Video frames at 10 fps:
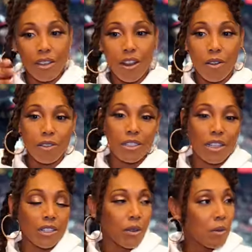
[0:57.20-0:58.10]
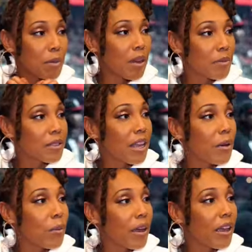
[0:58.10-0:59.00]
know this thing. So it becomes that
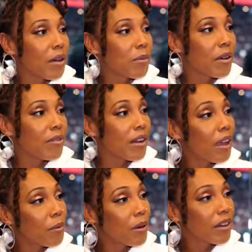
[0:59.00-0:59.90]
web of networks